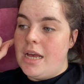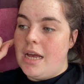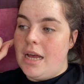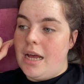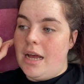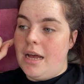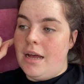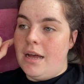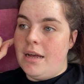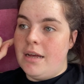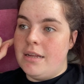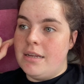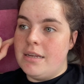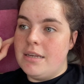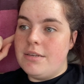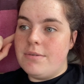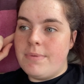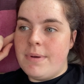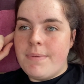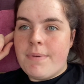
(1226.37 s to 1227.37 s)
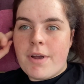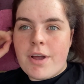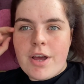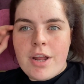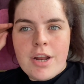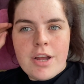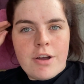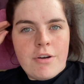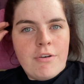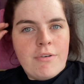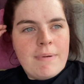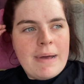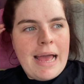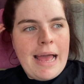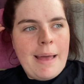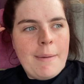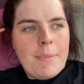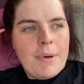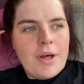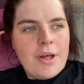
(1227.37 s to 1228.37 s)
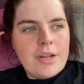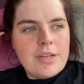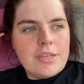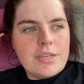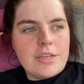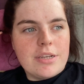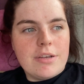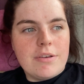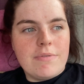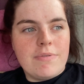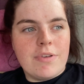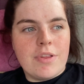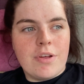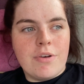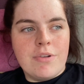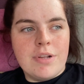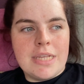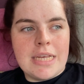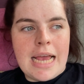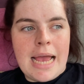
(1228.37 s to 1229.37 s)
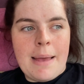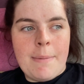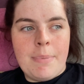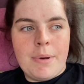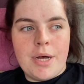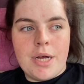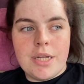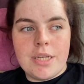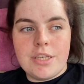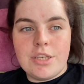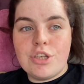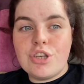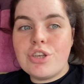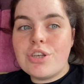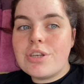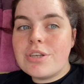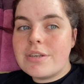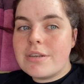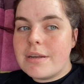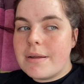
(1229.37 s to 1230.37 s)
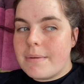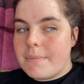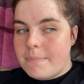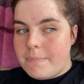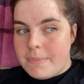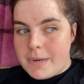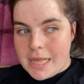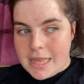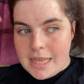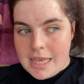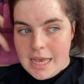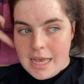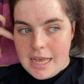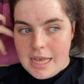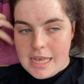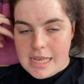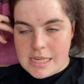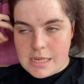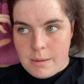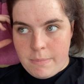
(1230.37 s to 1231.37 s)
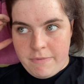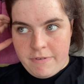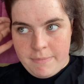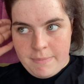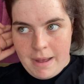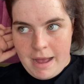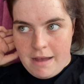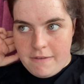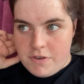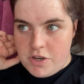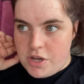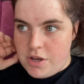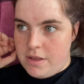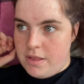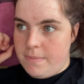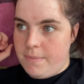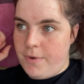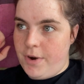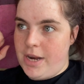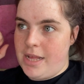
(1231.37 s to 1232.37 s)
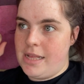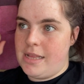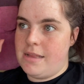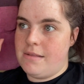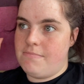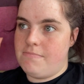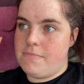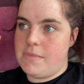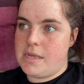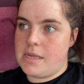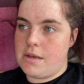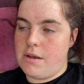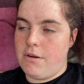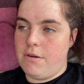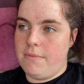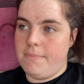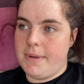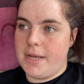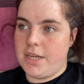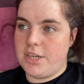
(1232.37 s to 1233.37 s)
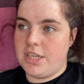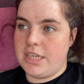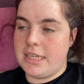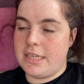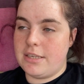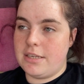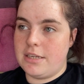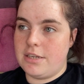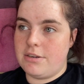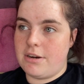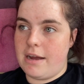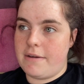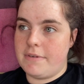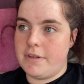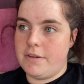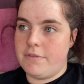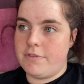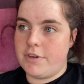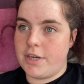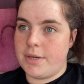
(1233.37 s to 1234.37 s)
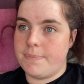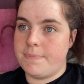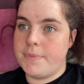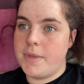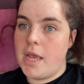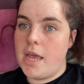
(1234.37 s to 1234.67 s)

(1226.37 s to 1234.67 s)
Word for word: And we were gonna go away but for the whole day but Blinya is up from half two in the morning so because she has to travel from